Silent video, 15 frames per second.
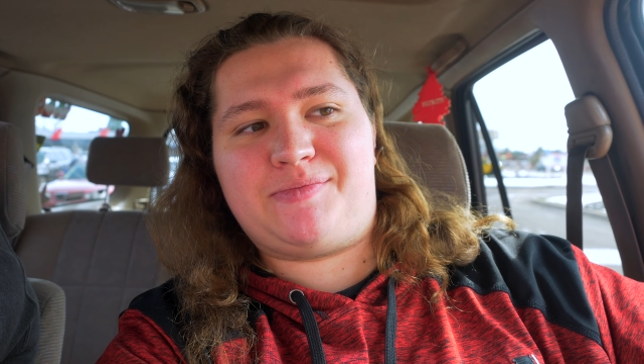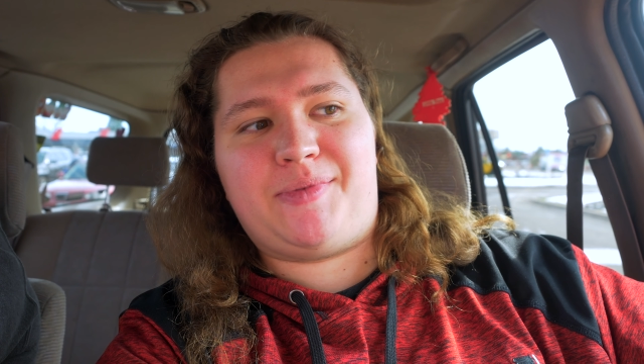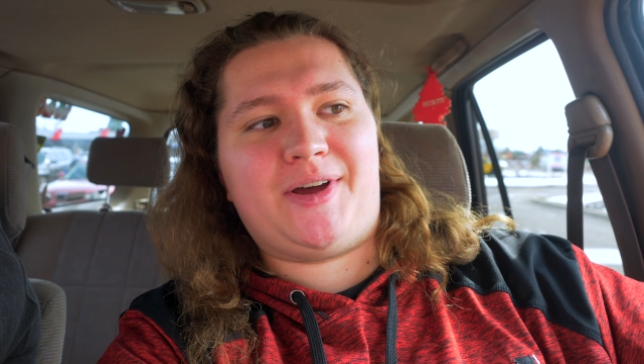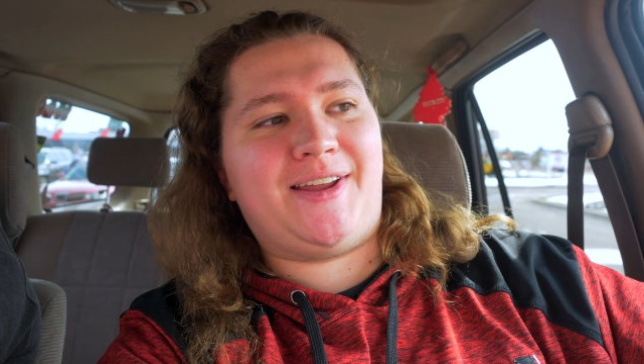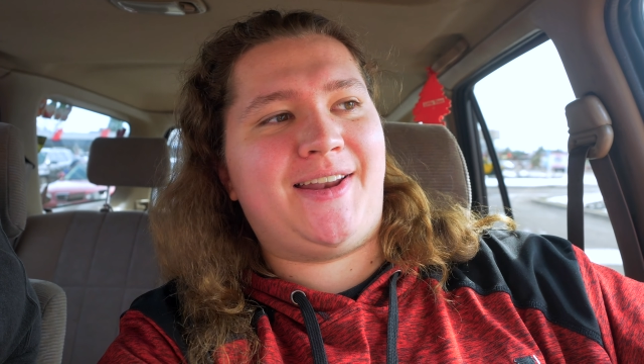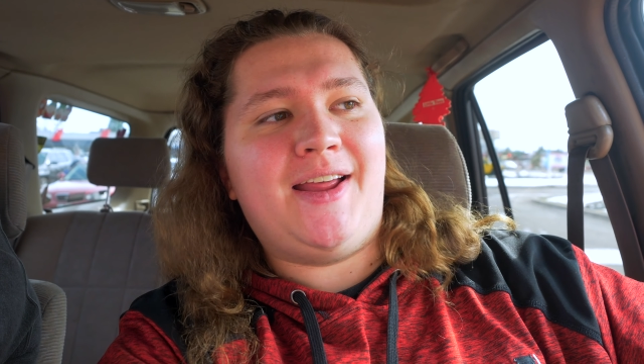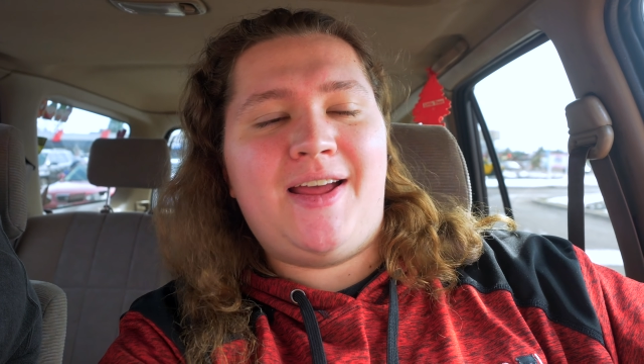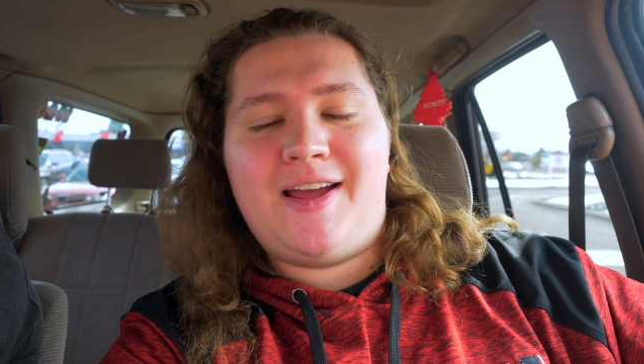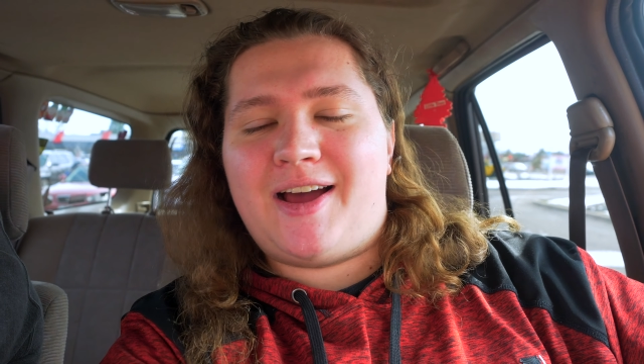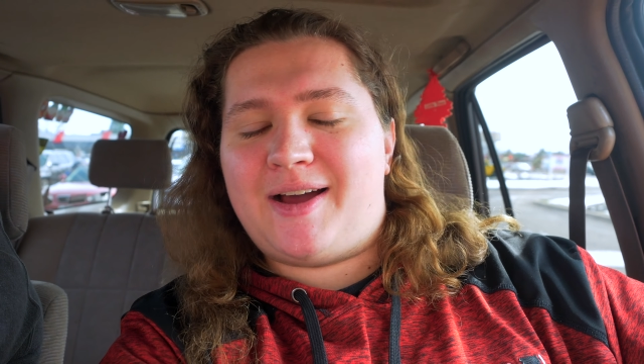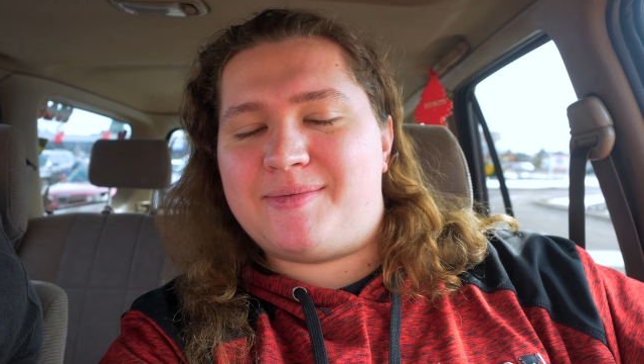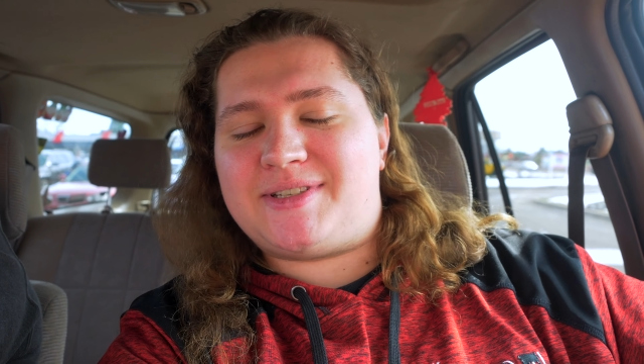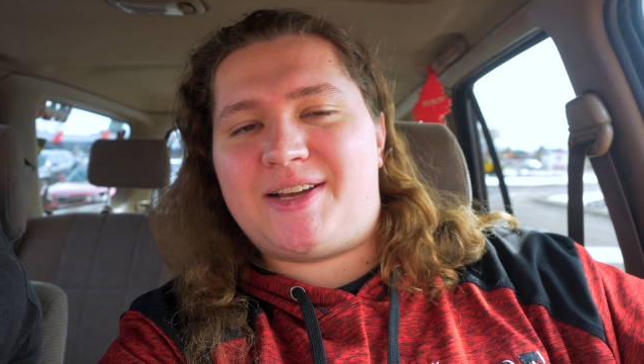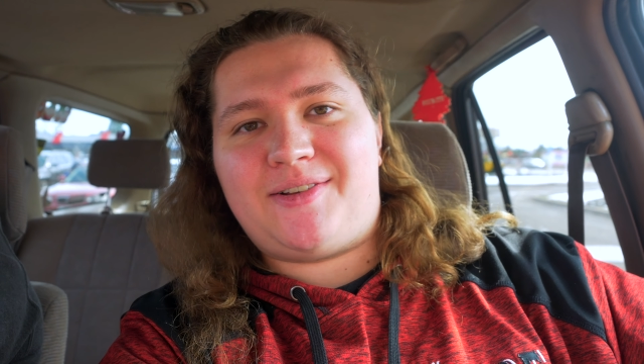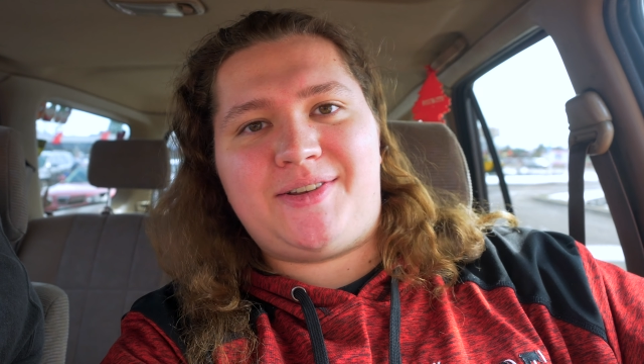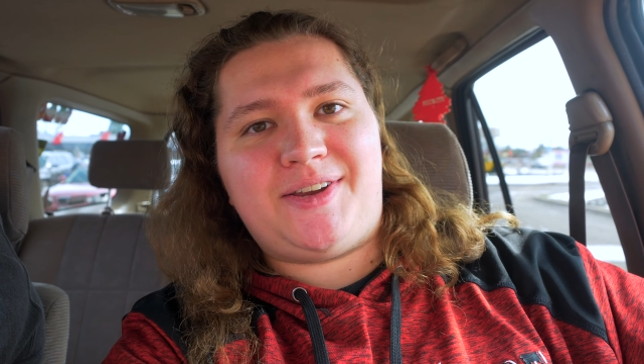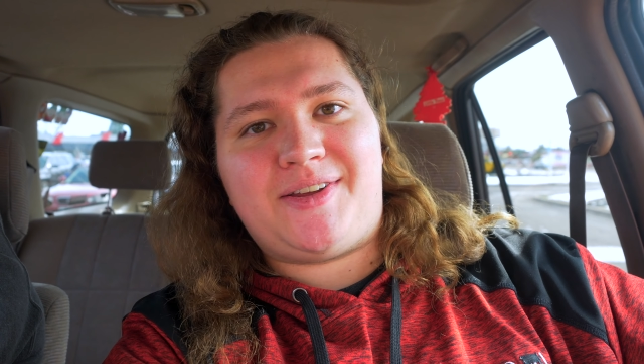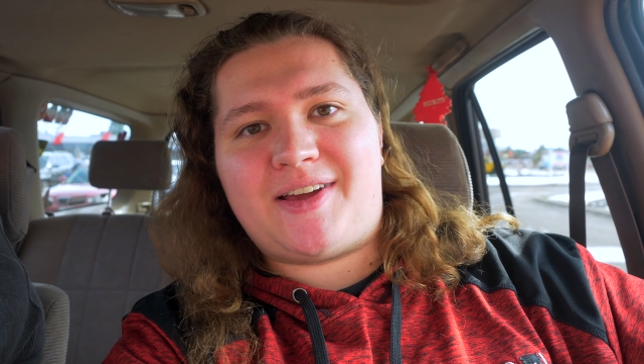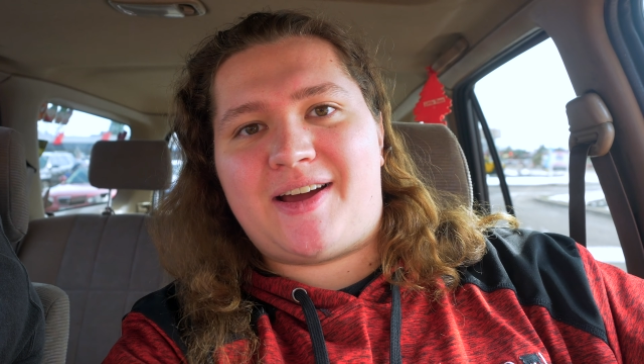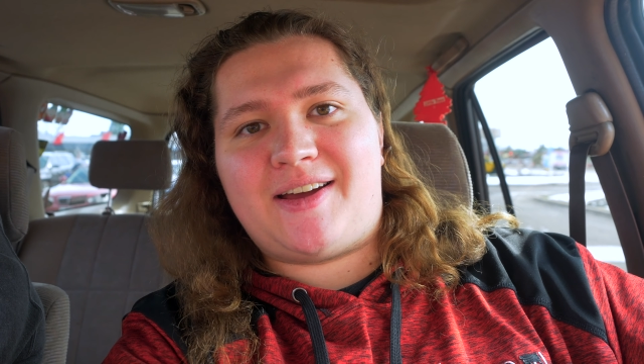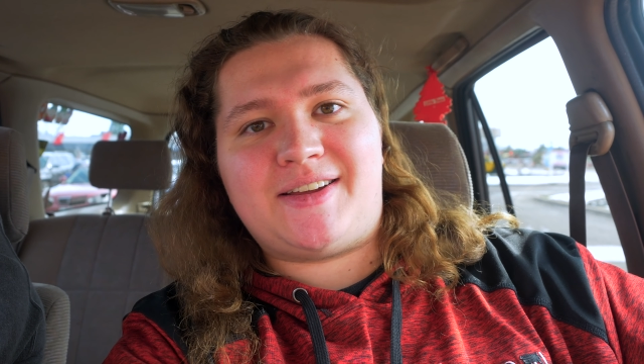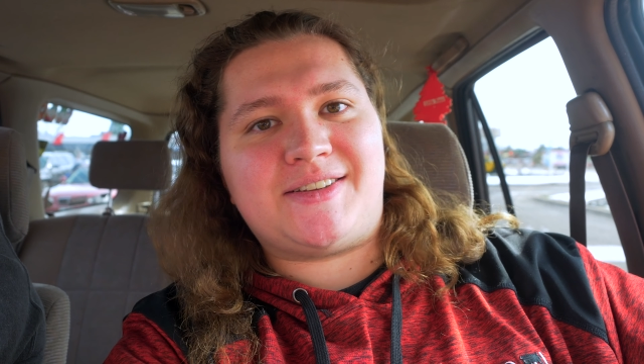But I'm telling you
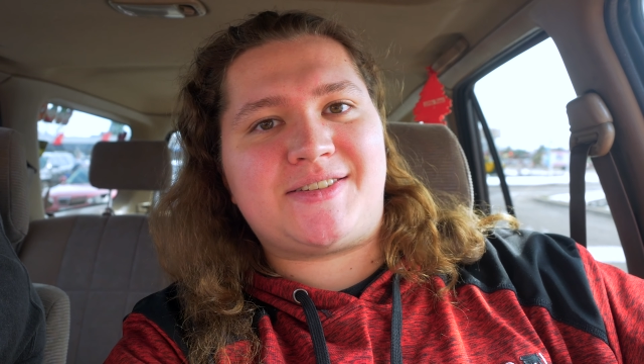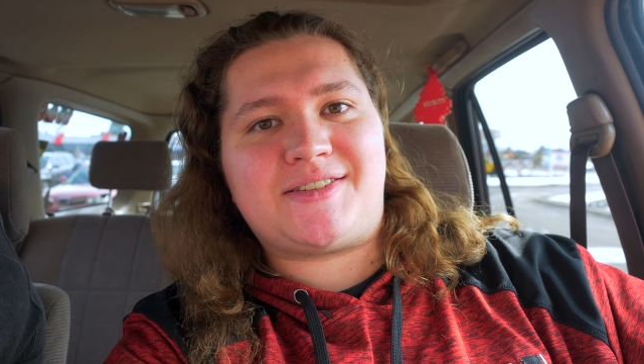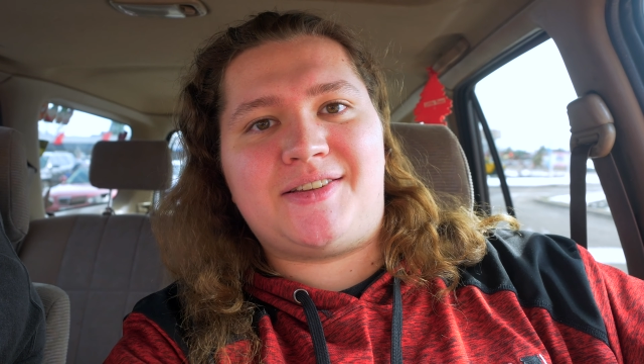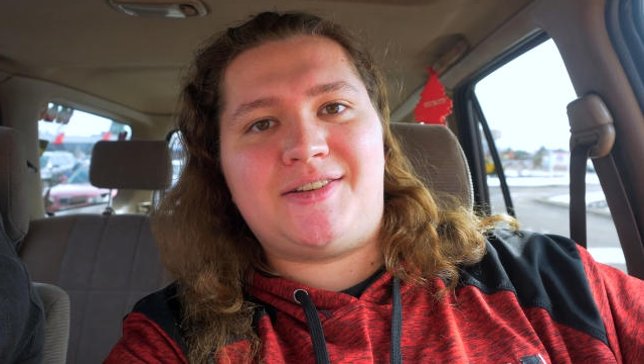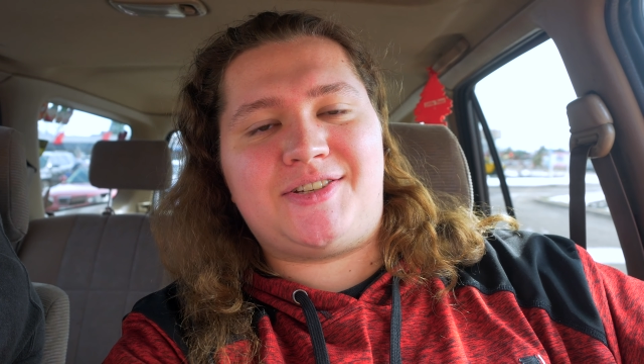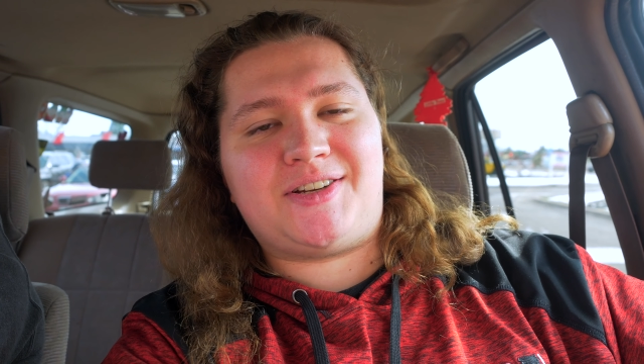guys,